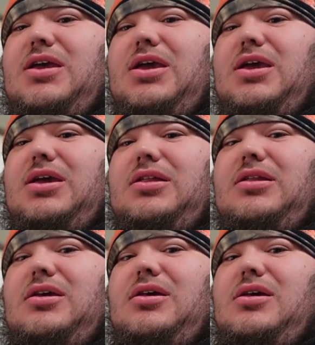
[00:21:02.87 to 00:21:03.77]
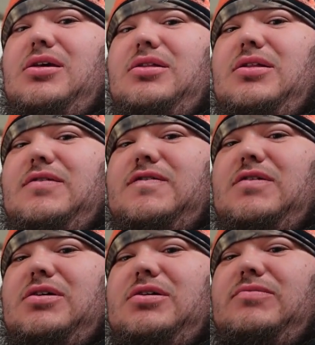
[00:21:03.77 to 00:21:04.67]
and that's
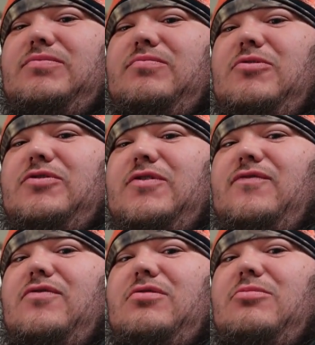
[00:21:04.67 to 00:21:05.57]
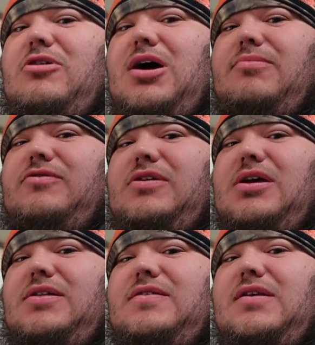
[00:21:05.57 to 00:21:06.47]
the most affordable option
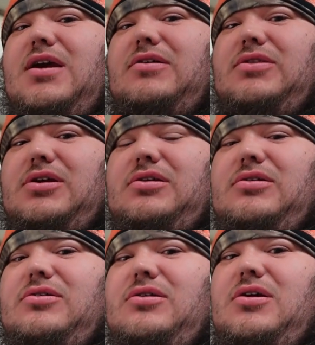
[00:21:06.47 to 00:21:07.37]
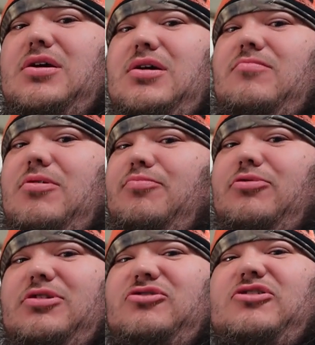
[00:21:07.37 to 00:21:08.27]
I'd see out there. But
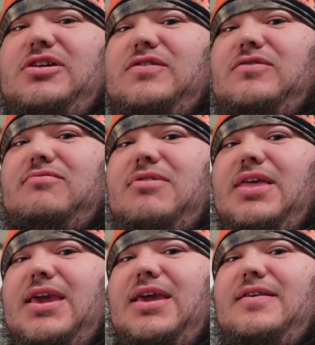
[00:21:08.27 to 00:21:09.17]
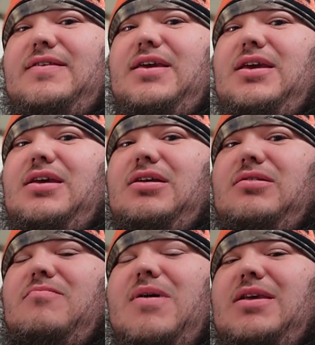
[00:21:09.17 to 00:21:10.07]
brooding chicks is really easy.
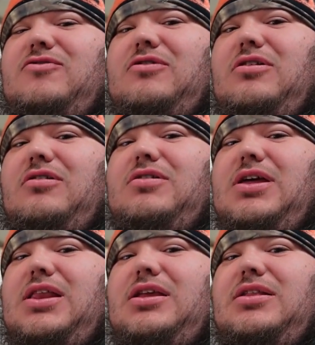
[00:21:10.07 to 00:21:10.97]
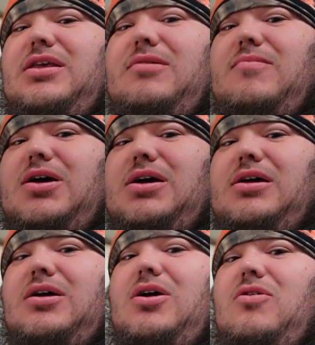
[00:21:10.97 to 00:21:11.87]
Make sure you're cleaning them
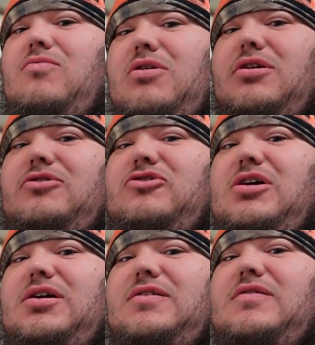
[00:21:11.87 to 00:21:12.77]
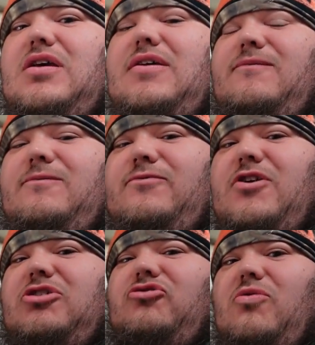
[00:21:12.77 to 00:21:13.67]
water jugs.
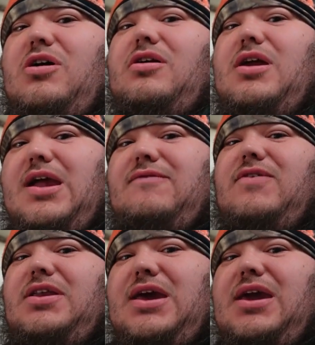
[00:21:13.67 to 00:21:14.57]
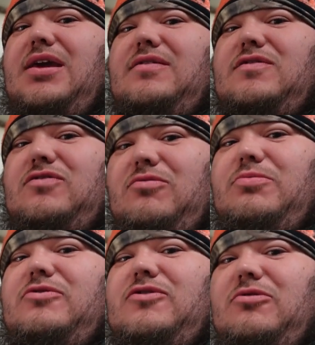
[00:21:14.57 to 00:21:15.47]
Fresh water every day is
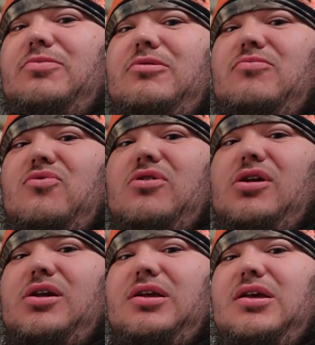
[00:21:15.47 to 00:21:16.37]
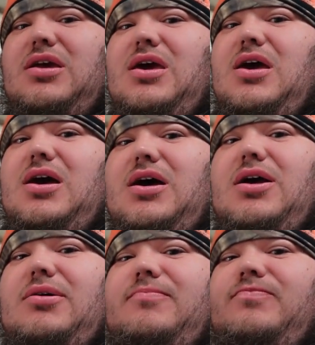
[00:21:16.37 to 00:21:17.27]
super, super important.
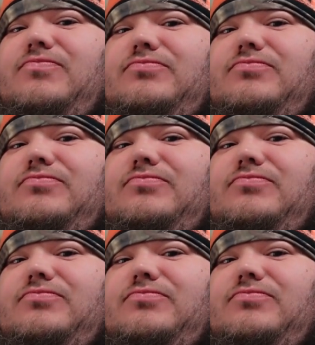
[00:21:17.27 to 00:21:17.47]
Um,